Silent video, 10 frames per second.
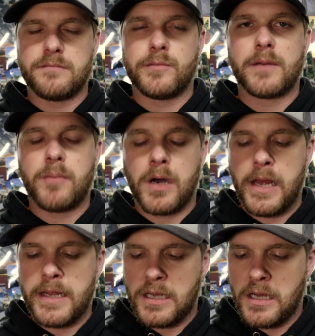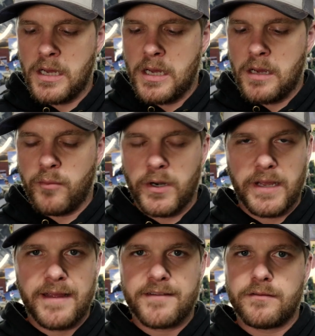and big pike, but
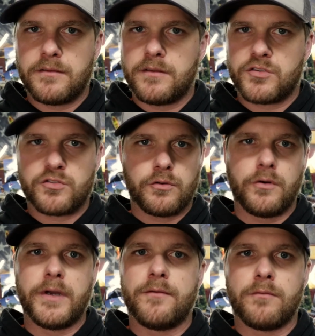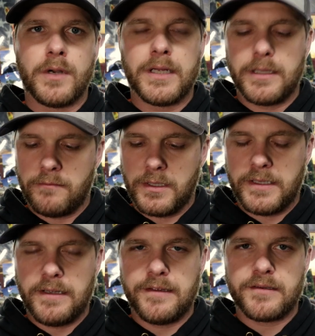it gets destroyed really,
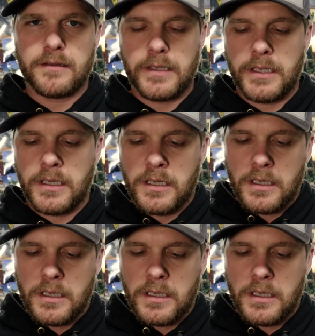really easily.